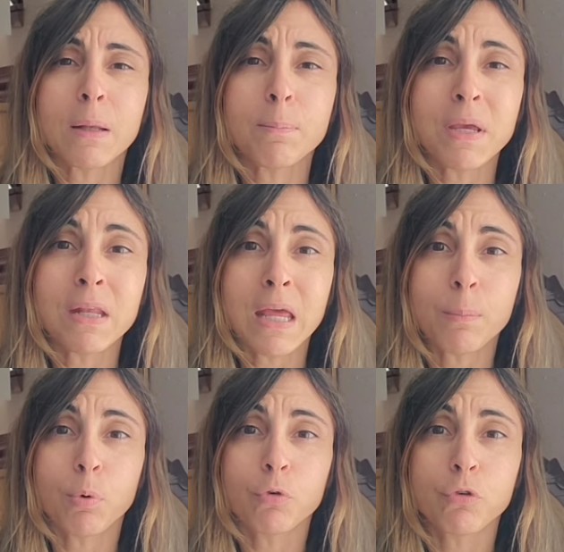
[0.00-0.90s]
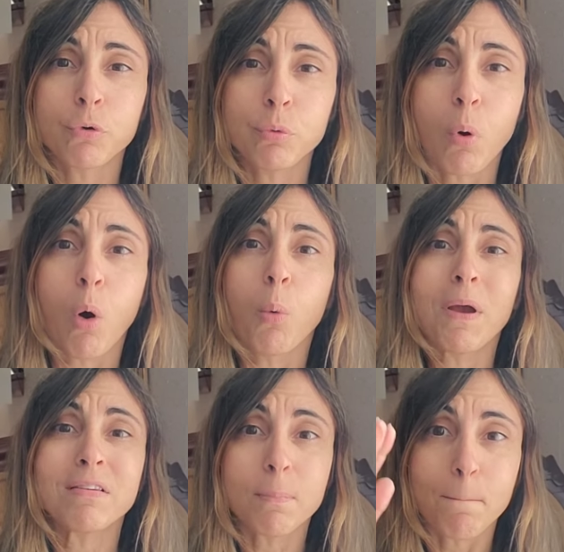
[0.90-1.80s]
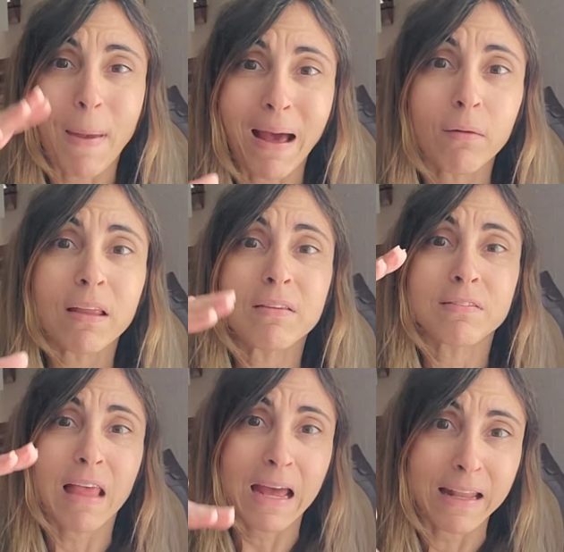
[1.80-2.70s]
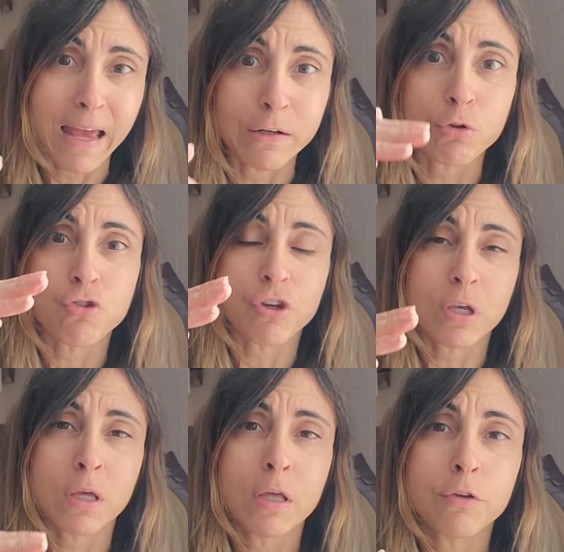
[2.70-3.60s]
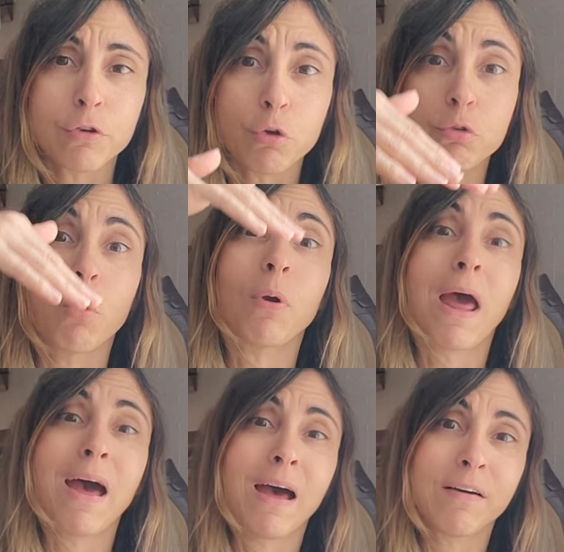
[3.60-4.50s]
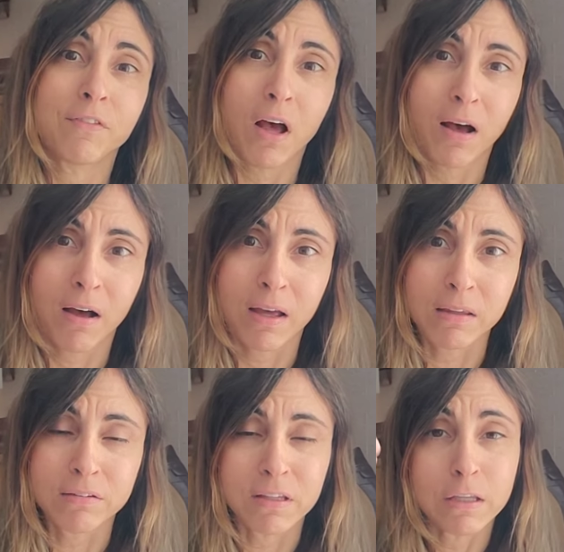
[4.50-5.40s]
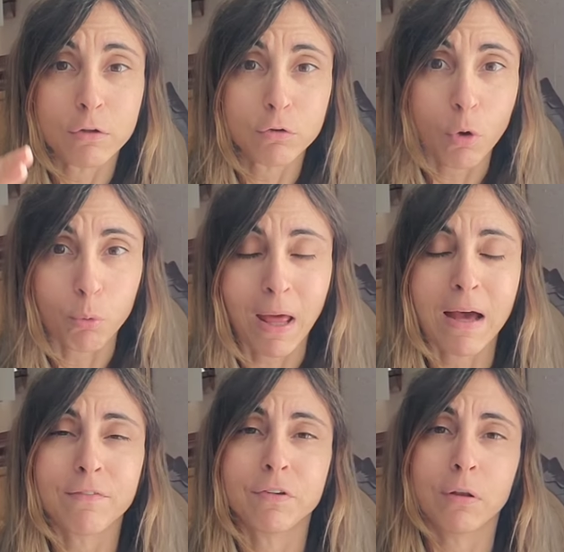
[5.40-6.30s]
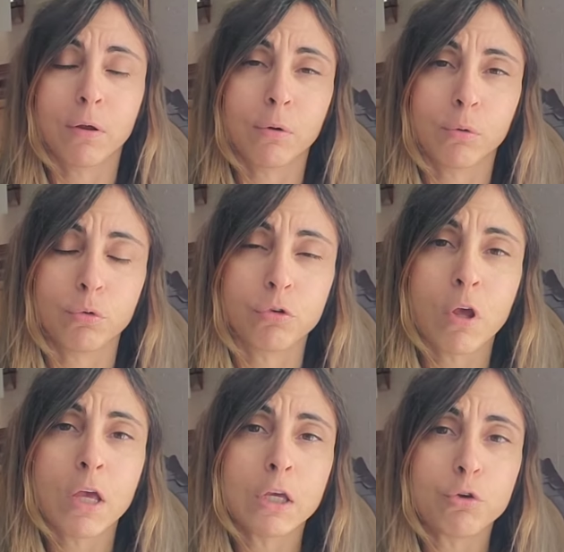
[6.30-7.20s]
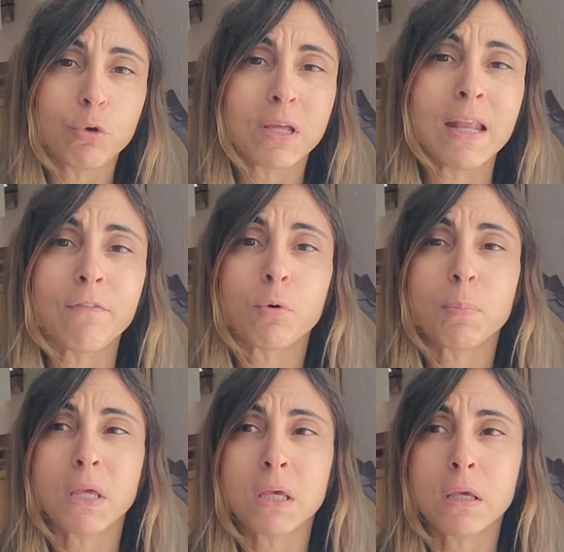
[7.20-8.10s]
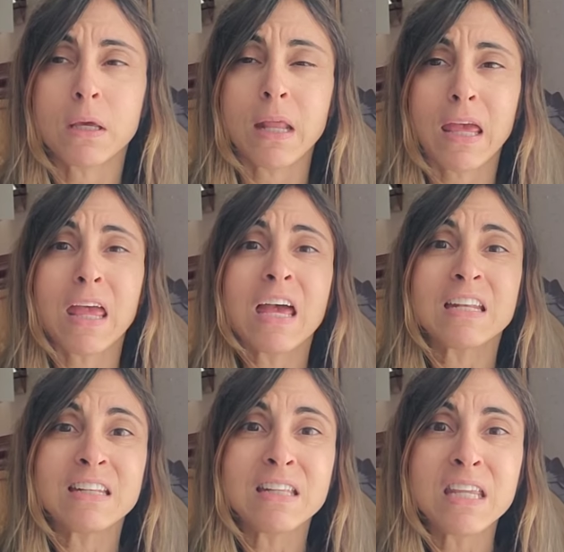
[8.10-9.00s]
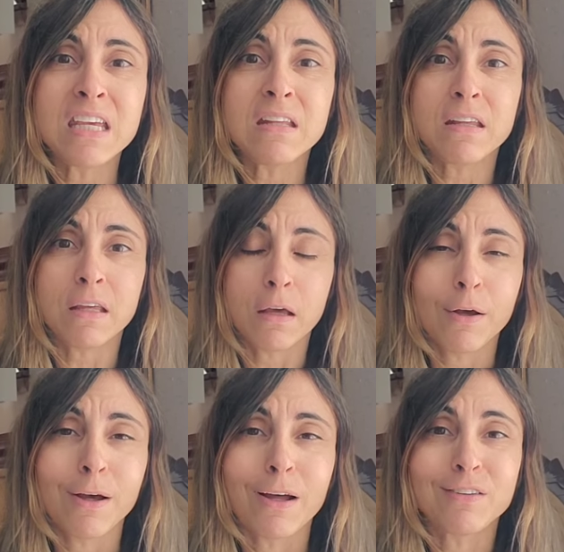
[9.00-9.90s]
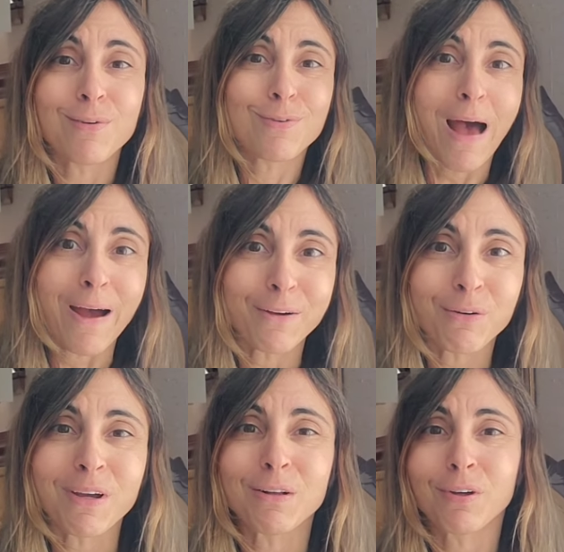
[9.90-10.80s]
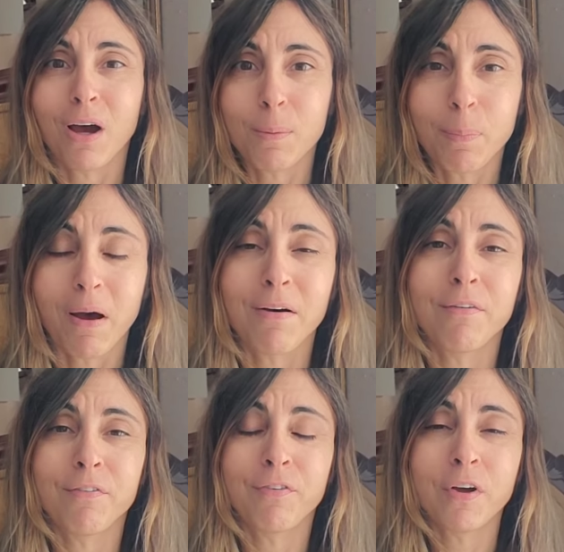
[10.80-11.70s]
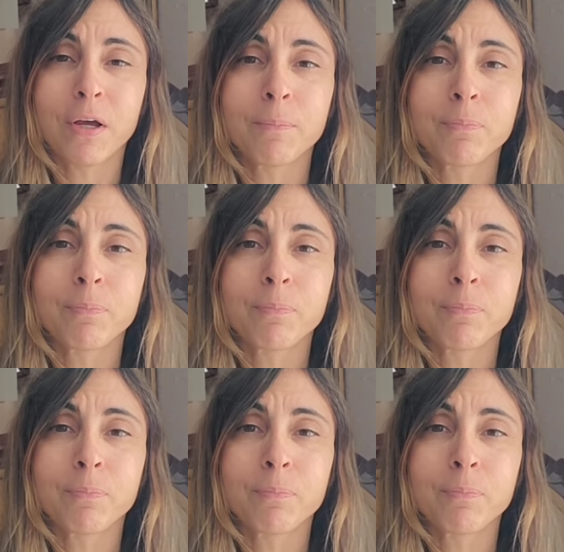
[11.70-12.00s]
and being able to always balance that energy, so you don't have the highs and you don't have the lows. You can never be in a needy, desiring type of